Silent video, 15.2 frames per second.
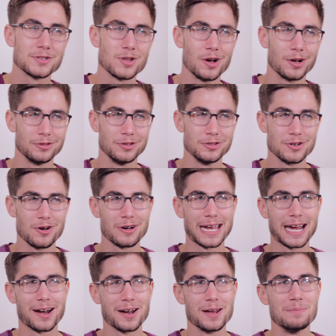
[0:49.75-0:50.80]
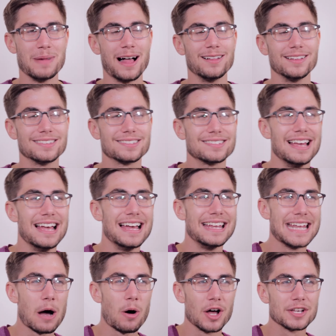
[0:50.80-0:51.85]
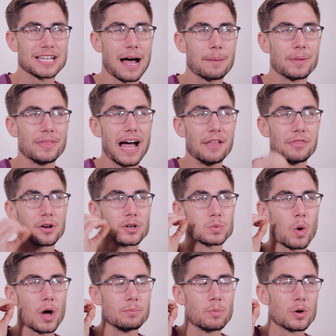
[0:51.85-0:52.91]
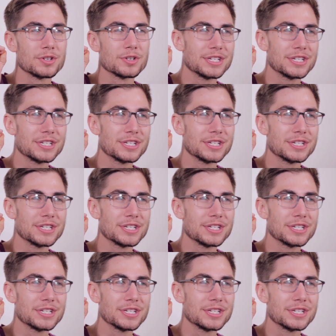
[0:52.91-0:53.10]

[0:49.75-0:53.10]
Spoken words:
as long as you don't carry a balance. Now, on top of that, there's one more